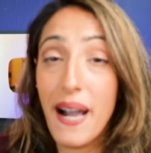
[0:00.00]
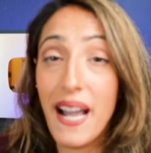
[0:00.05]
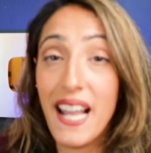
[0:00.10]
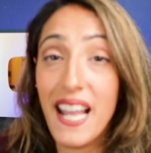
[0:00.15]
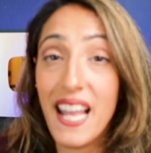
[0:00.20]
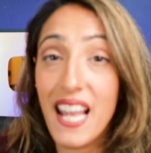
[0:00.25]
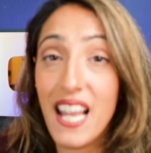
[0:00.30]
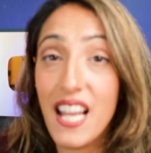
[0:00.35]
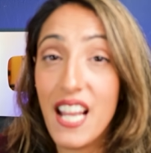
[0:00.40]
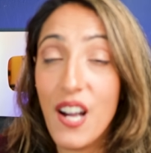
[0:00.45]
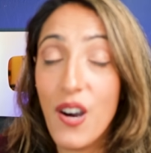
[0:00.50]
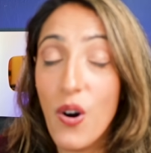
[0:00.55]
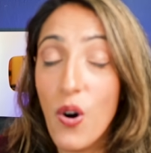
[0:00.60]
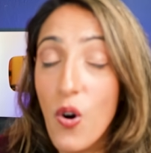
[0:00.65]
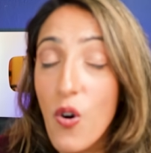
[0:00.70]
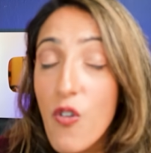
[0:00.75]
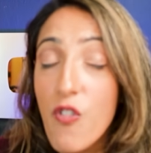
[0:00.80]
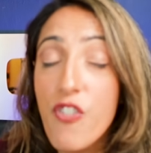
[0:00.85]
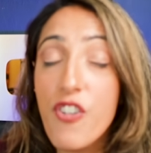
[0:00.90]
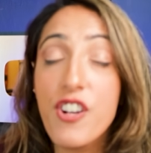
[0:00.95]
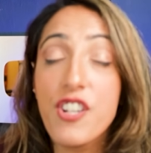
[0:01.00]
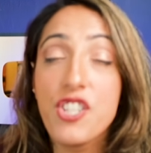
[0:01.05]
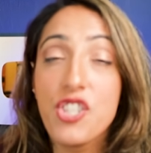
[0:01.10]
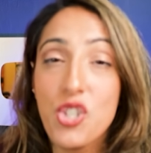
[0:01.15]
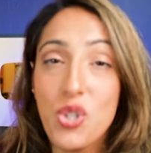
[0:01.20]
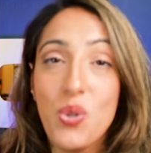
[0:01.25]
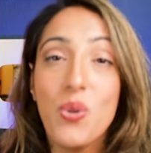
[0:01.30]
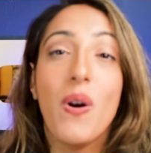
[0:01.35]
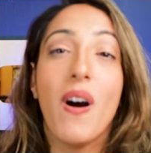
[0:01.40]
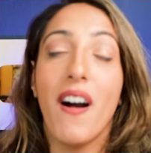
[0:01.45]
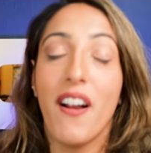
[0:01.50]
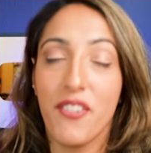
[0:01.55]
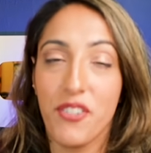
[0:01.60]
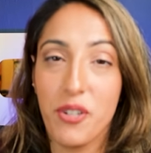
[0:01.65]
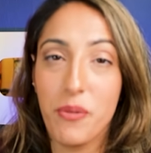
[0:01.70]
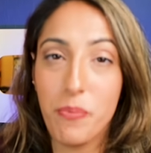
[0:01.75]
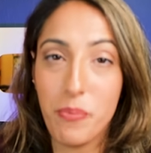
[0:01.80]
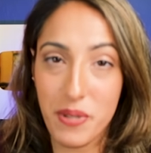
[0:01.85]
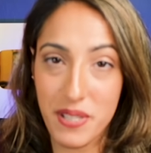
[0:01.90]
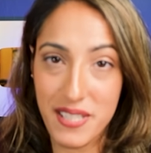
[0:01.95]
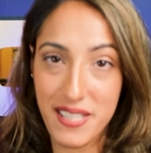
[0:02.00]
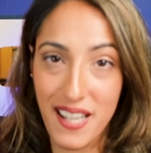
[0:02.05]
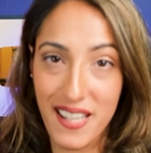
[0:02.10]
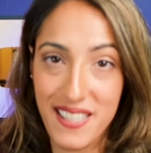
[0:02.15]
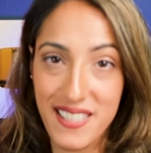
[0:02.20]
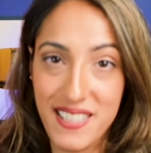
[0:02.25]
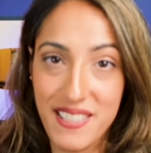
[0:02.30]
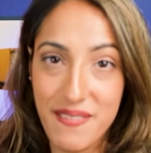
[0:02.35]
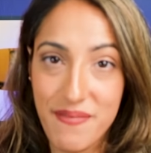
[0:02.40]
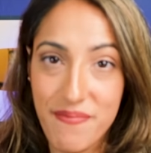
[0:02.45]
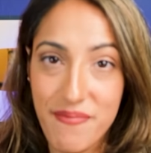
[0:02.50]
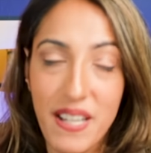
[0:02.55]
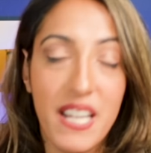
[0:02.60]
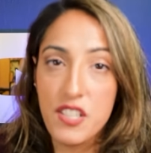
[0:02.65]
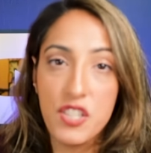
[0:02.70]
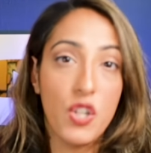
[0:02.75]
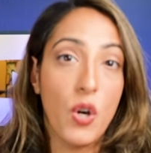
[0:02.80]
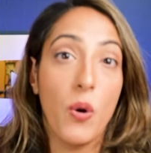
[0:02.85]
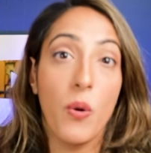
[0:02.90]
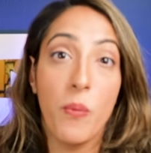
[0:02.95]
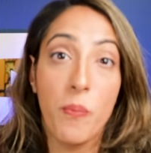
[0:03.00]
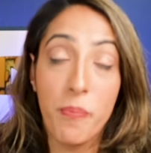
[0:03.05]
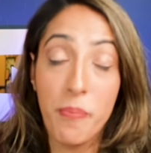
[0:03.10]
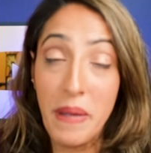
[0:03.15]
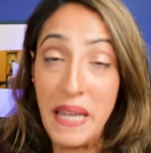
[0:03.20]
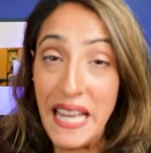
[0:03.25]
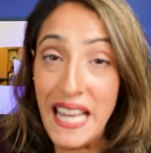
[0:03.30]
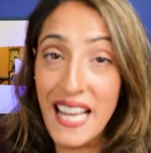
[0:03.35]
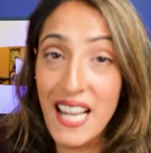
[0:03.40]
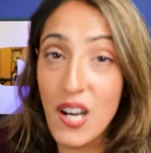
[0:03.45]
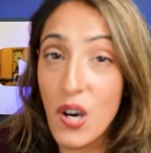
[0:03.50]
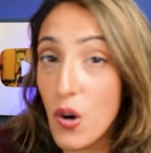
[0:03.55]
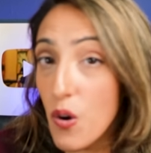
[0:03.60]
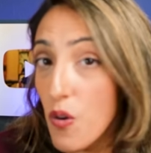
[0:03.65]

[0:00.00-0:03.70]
by over two hundred percent. So being